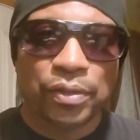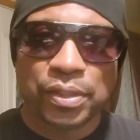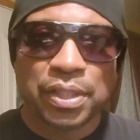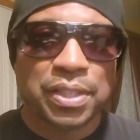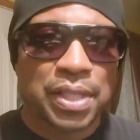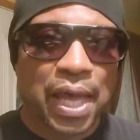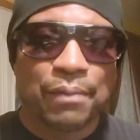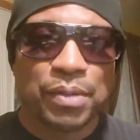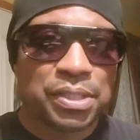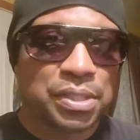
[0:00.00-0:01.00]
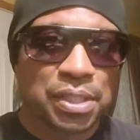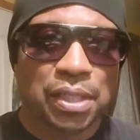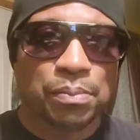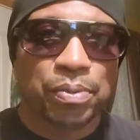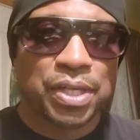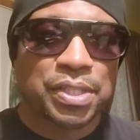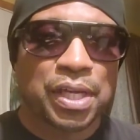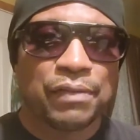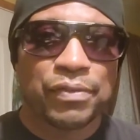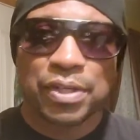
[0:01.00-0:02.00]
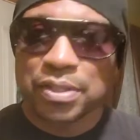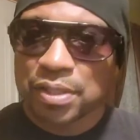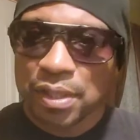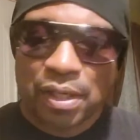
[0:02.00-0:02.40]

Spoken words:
didn't have much to say at the press conference.